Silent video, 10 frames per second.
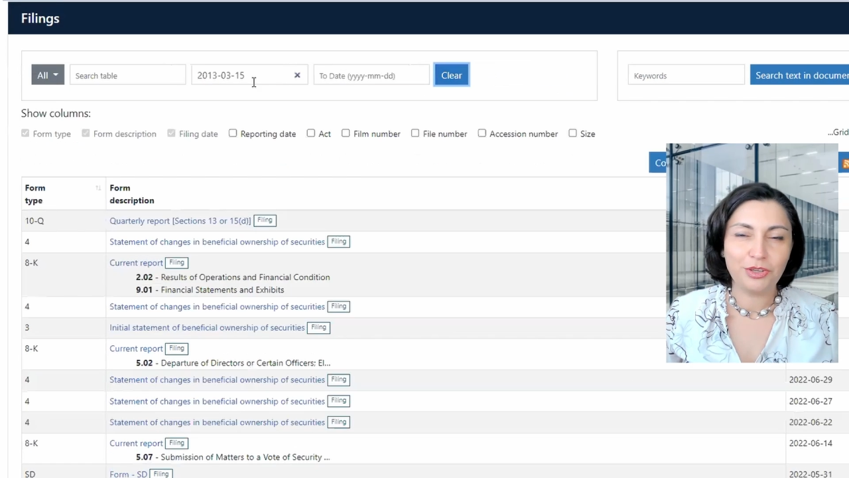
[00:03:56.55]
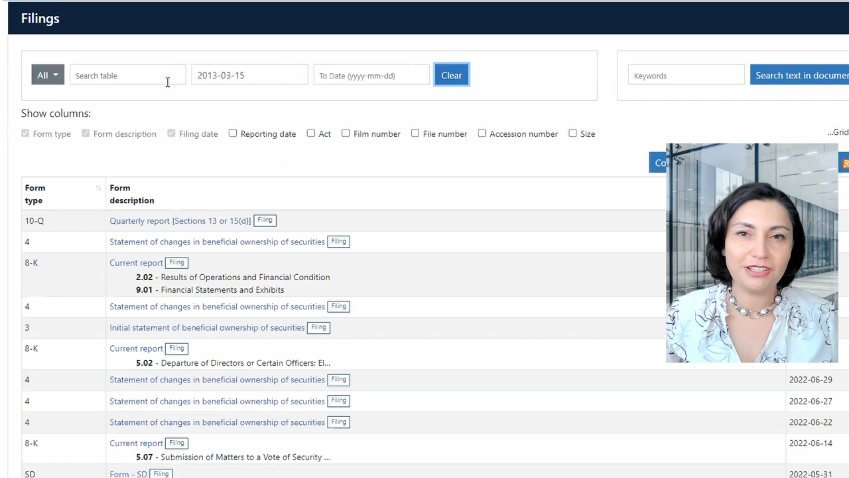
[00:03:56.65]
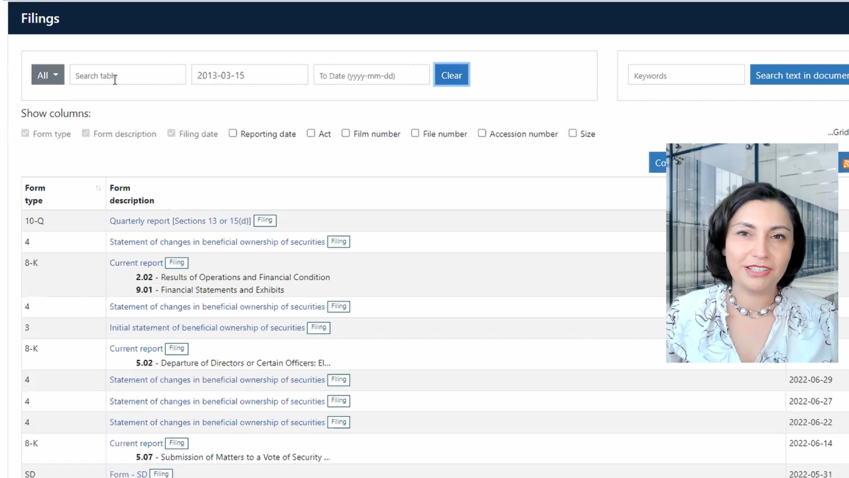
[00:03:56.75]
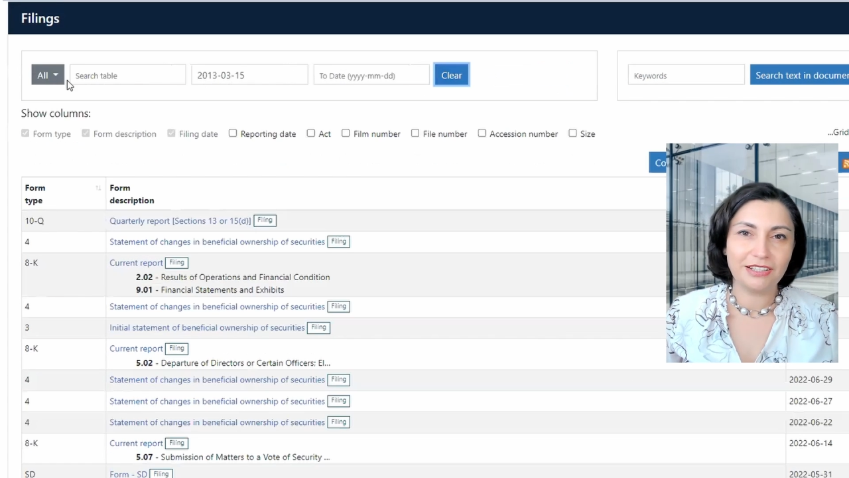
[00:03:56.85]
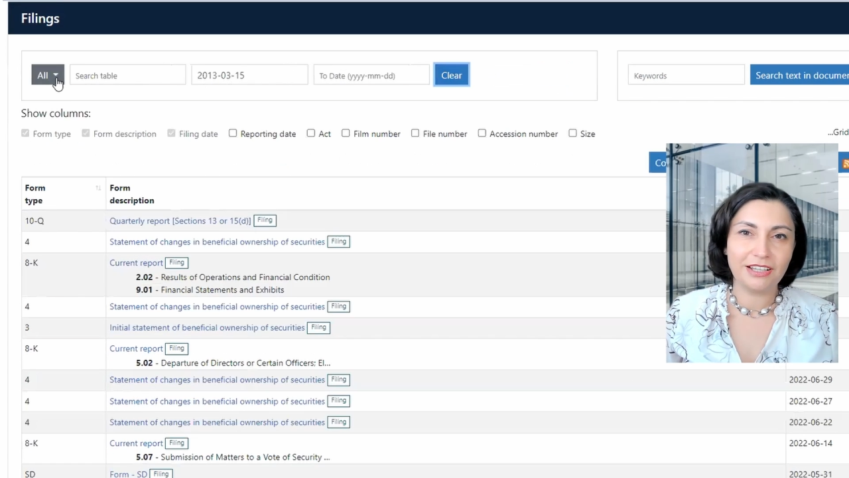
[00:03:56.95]

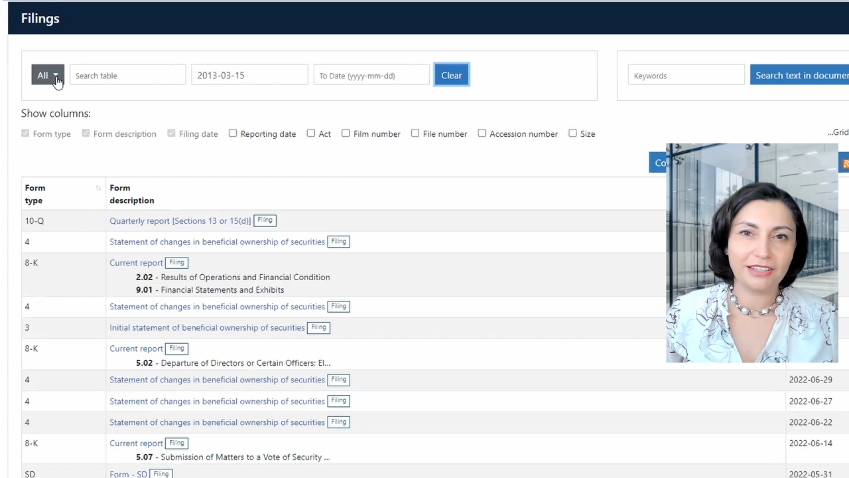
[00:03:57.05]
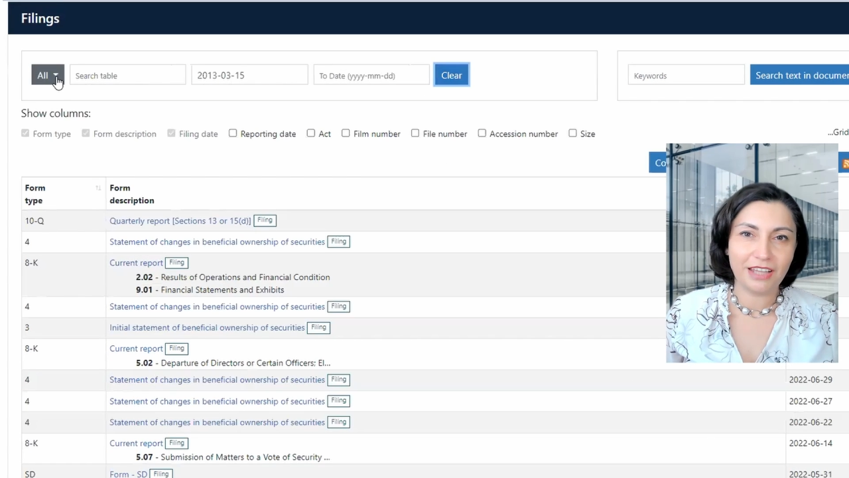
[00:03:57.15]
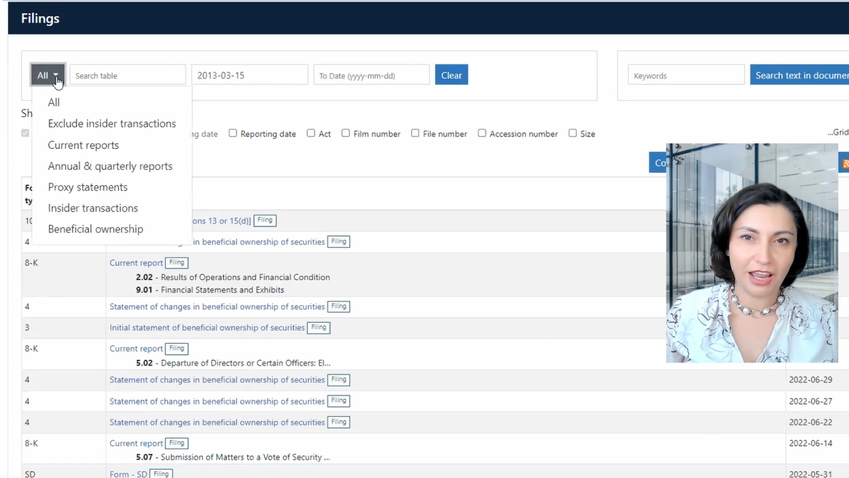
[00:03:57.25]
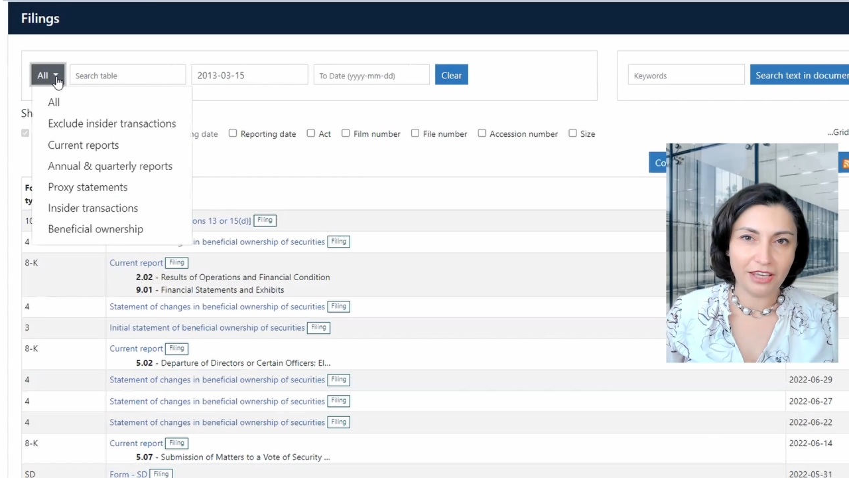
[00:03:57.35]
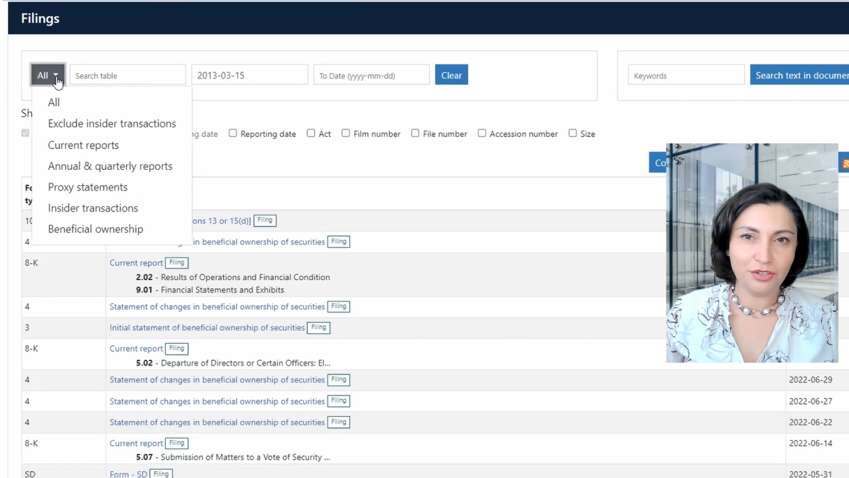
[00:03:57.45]
can select
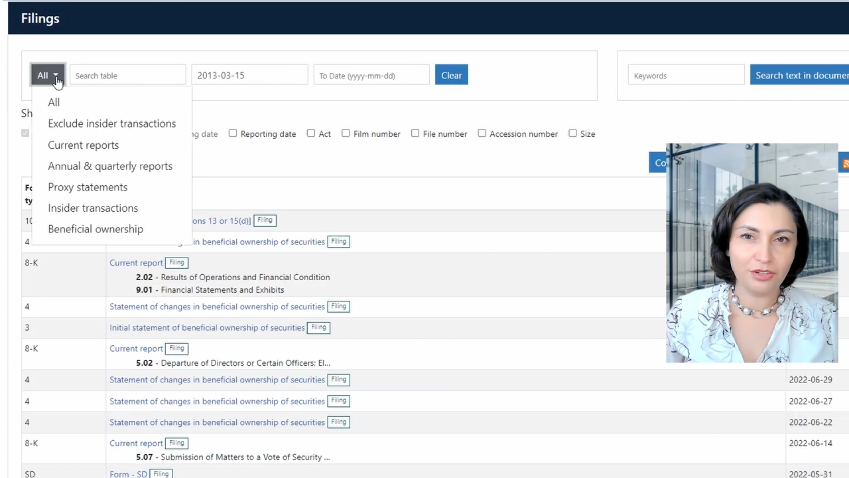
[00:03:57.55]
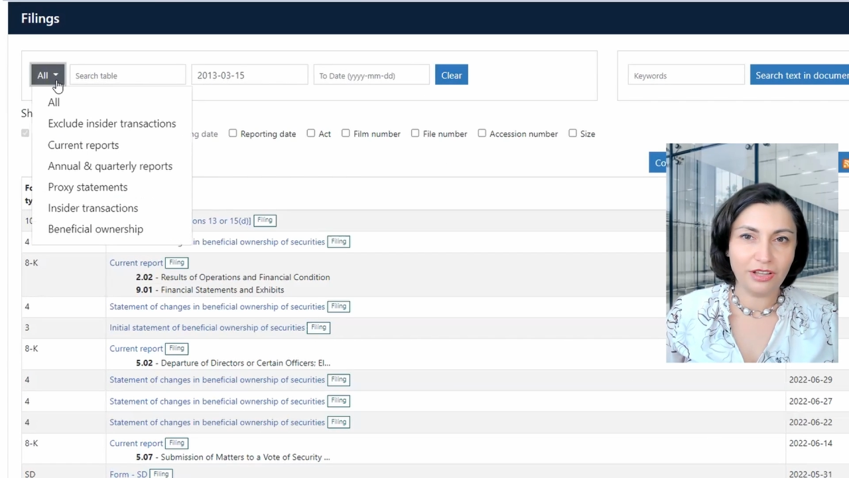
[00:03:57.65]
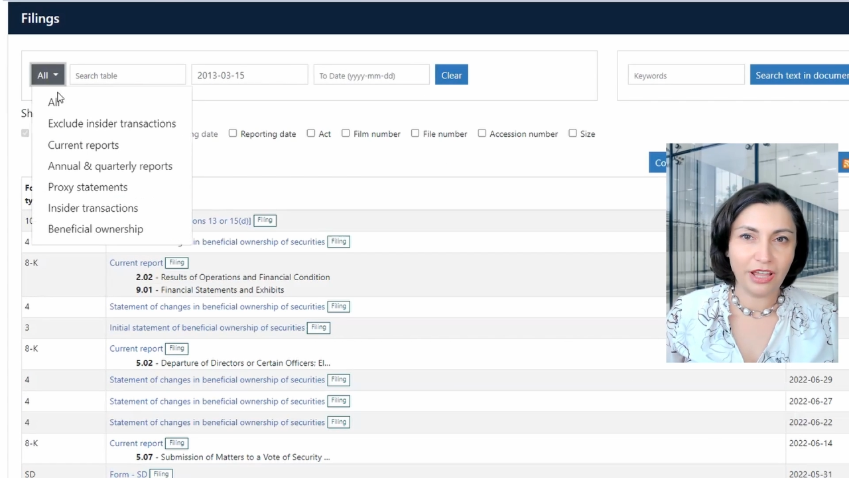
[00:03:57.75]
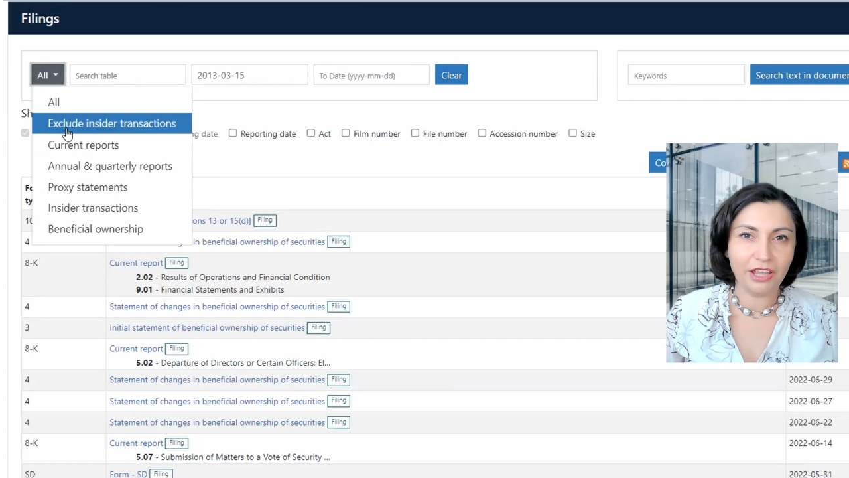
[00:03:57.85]
annual